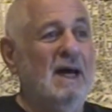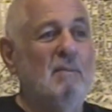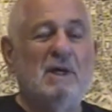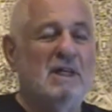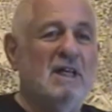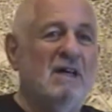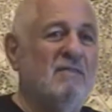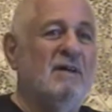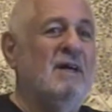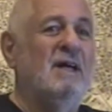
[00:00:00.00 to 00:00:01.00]
I'm not going to
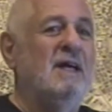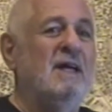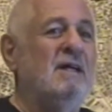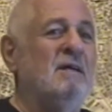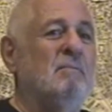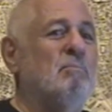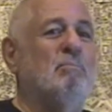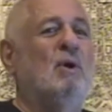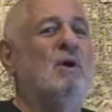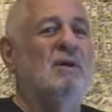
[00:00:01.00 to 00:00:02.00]
have a
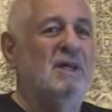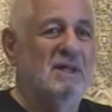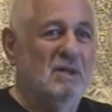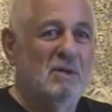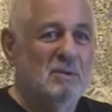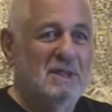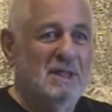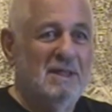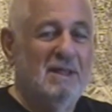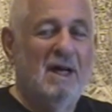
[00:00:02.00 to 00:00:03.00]
party in a
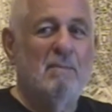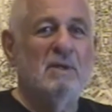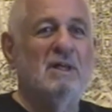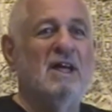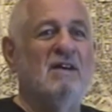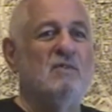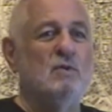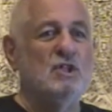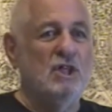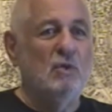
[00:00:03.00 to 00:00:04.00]
hotel. I'm going to have
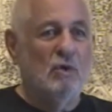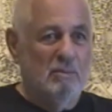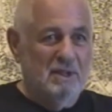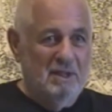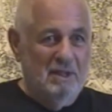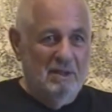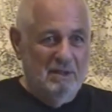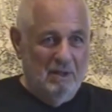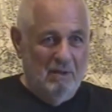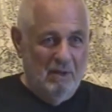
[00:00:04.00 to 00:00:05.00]
Eugene
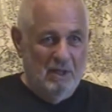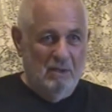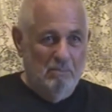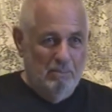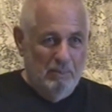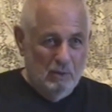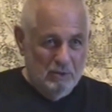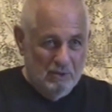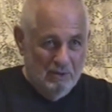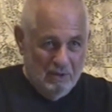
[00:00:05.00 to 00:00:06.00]
Ormandy, the great
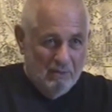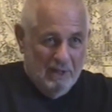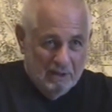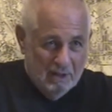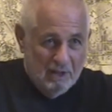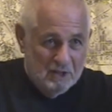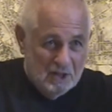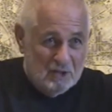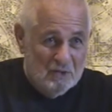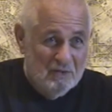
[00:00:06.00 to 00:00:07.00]
composer, the great
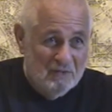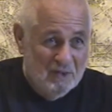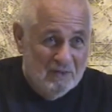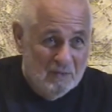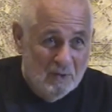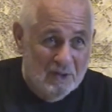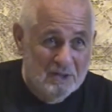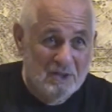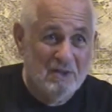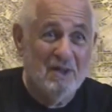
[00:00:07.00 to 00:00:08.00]
conductor of the Philadelphia
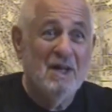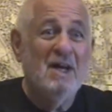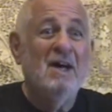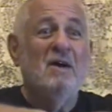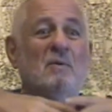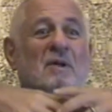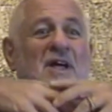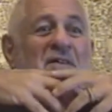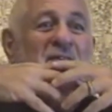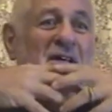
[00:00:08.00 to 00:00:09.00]
Orchestra, will
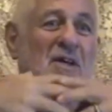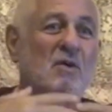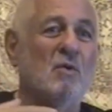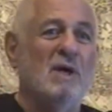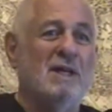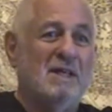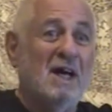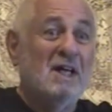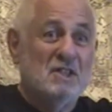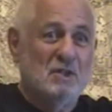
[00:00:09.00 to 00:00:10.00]
have a great
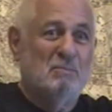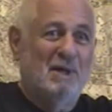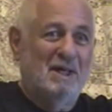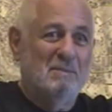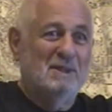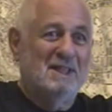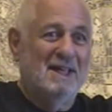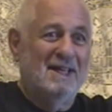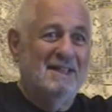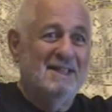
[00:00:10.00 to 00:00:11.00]
concert by him at
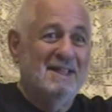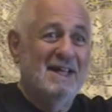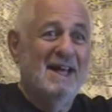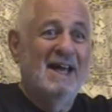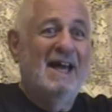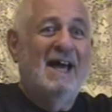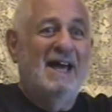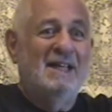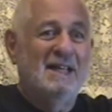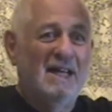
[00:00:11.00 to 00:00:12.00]
the end.
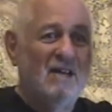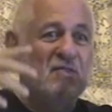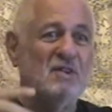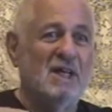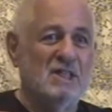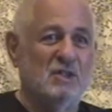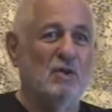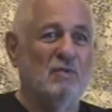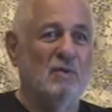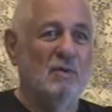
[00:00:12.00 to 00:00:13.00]
And after that's
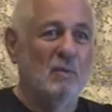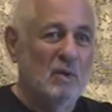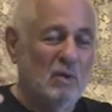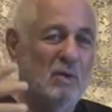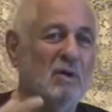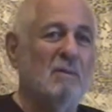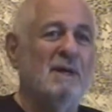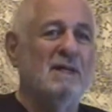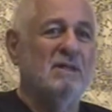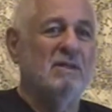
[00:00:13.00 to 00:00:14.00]
over, we'll all come
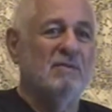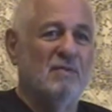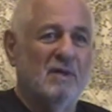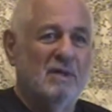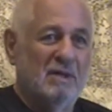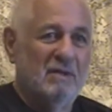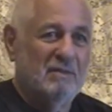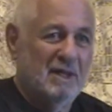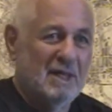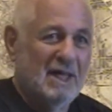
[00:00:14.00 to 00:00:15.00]
out to the front of
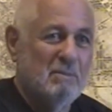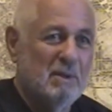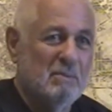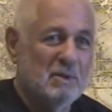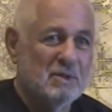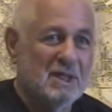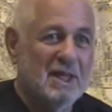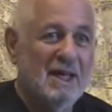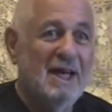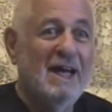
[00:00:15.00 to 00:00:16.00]
the Academy of Music,